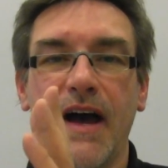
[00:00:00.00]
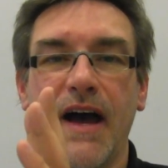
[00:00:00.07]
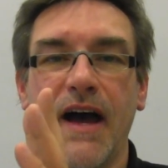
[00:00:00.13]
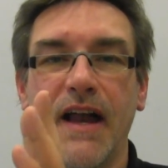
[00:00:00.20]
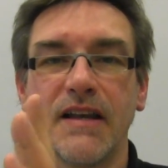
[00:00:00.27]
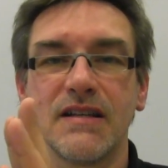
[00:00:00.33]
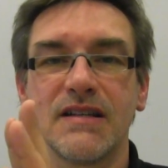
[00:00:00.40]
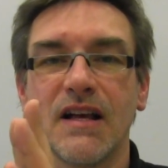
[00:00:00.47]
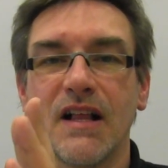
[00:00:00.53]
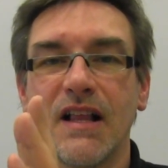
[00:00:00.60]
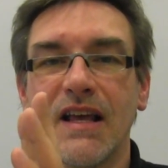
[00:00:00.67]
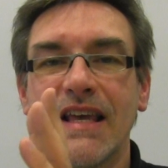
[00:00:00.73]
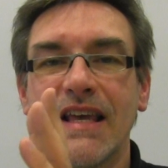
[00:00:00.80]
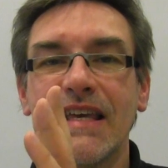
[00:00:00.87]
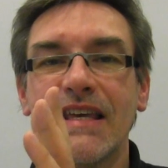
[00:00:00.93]
and
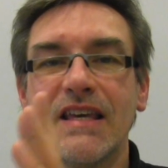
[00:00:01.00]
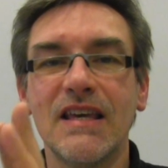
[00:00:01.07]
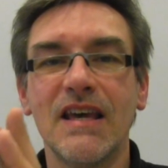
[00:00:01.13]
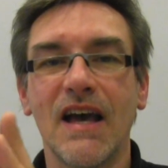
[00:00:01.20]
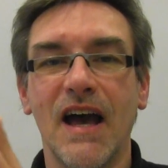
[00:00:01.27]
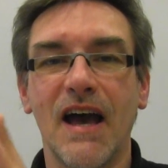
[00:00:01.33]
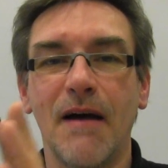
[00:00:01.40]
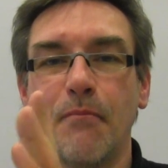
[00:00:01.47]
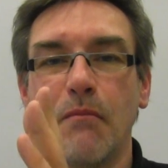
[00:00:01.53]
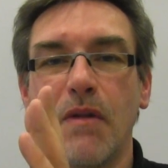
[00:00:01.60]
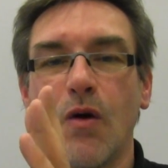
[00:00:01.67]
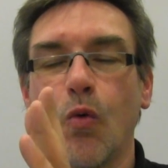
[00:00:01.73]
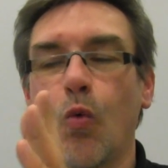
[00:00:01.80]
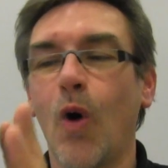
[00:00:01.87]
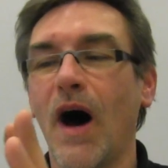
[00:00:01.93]

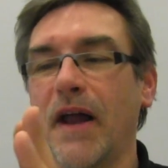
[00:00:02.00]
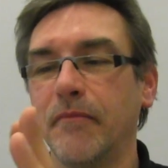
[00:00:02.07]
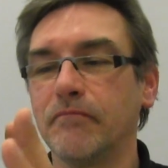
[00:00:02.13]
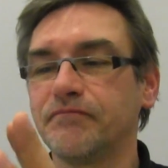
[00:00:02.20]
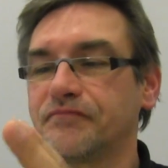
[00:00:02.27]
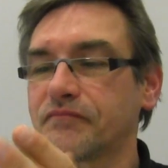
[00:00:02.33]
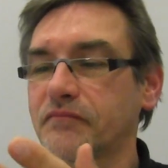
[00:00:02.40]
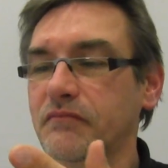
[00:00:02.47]
E-M1.